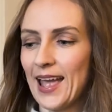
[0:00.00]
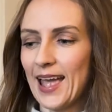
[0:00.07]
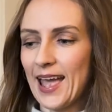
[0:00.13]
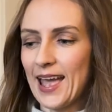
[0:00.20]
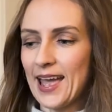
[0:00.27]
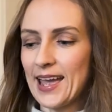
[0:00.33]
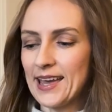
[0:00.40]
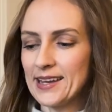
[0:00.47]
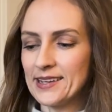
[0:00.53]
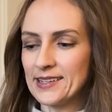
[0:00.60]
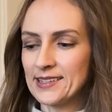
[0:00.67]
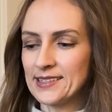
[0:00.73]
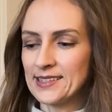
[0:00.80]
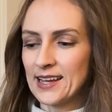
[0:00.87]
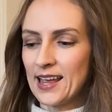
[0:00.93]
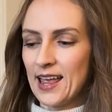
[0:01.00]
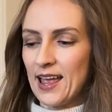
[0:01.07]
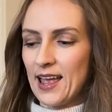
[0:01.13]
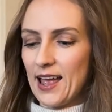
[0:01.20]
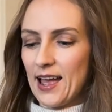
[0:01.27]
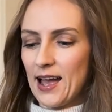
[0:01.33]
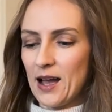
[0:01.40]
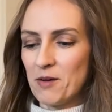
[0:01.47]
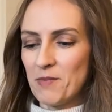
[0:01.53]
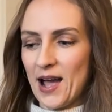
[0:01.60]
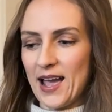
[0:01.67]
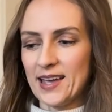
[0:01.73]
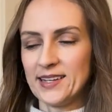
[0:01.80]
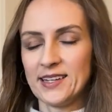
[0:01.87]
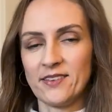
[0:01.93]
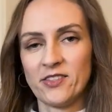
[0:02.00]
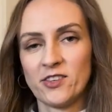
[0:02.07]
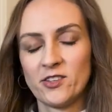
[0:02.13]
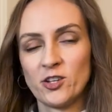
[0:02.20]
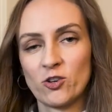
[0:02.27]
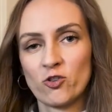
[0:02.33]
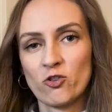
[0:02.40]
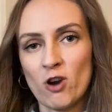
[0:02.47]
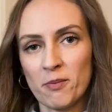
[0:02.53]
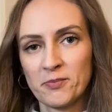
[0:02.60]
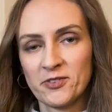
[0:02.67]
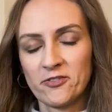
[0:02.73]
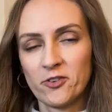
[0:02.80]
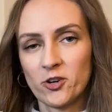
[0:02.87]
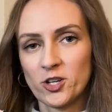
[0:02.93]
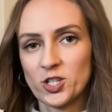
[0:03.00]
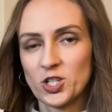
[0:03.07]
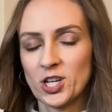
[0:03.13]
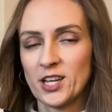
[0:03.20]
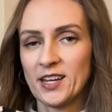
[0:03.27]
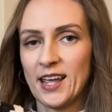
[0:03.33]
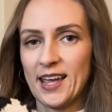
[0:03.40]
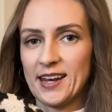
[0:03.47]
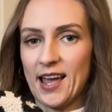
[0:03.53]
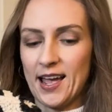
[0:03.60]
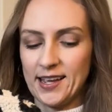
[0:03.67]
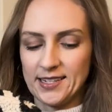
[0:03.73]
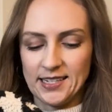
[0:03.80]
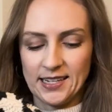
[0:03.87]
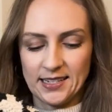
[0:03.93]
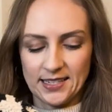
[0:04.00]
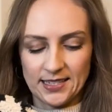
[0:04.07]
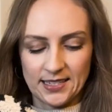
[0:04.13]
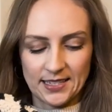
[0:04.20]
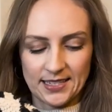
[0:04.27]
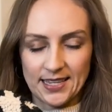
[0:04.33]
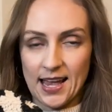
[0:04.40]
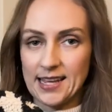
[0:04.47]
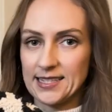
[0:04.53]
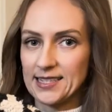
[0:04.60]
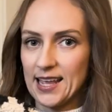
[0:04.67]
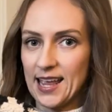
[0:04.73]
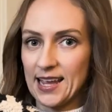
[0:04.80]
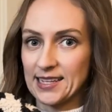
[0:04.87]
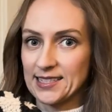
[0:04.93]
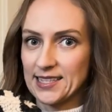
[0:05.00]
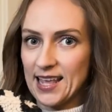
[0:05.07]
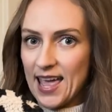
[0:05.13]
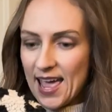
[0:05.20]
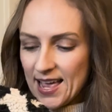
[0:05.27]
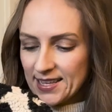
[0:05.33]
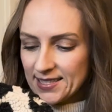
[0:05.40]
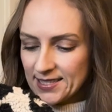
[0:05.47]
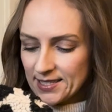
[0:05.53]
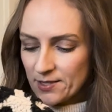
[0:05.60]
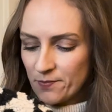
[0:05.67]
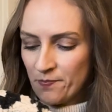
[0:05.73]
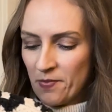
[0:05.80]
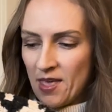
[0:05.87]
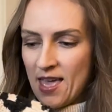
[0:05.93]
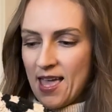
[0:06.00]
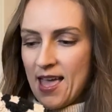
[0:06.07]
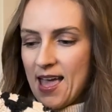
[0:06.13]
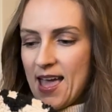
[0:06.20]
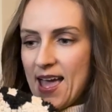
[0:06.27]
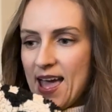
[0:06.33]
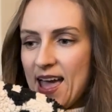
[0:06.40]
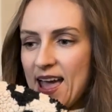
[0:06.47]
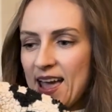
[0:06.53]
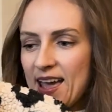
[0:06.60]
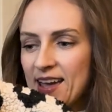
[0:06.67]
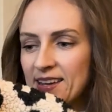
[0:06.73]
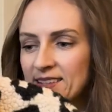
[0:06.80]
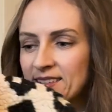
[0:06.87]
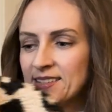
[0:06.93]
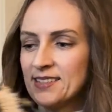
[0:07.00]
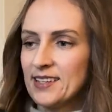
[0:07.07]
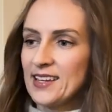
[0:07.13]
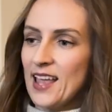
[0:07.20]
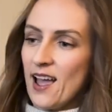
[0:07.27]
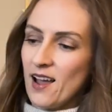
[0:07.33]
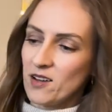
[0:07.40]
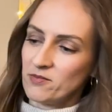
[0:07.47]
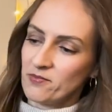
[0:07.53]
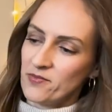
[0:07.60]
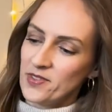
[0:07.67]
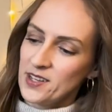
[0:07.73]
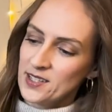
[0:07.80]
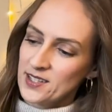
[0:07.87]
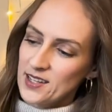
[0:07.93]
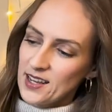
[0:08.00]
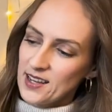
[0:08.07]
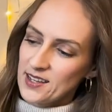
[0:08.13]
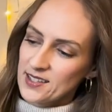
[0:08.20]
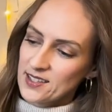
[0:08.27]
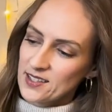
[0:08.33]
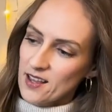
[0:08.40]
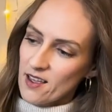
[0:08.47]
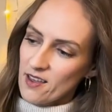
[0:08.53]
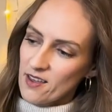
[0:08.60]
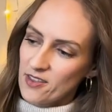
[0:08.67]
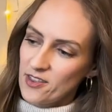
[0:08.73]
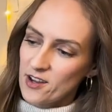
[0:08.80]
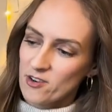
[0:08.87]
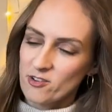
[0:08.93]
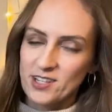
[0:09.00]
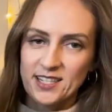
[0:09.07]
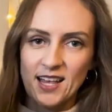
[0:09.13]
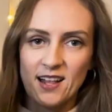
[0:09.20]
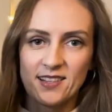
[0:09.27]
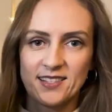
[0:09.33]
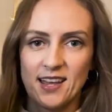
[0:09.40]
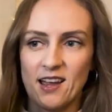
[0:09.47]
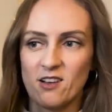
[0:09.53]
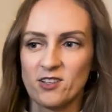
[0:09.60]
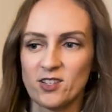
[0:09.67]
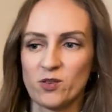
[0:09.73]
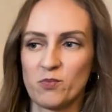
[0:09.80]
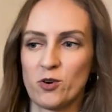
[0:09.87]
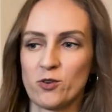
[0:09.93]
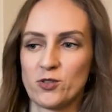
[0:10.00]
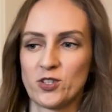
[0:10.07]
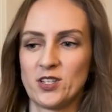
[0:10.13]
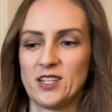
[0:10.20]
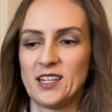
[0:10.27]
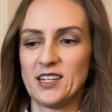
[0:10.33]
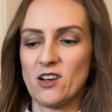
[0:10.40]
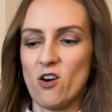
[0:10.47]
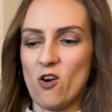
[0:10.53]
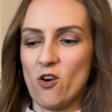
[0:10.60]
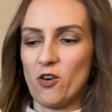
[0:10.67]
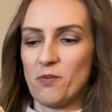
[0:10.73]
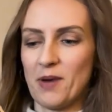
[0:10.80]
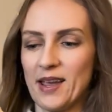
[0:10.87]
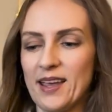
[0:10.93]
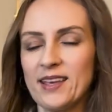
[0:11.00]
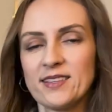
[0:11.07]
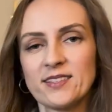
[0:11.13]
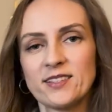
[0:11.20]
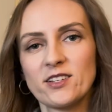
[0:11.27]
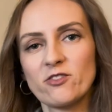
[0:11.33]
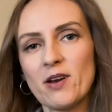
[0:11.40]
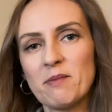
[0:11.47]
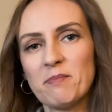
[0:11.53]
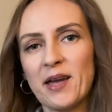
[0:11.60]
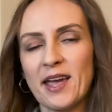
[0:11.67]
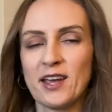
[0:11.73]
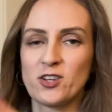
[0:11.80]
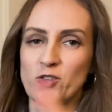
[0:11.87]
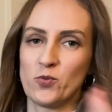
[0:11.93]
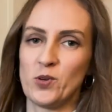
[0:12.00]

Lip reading: And I did the cropped version and I did size XS. And yeah, this is the result. I also posted it on my Instagram page,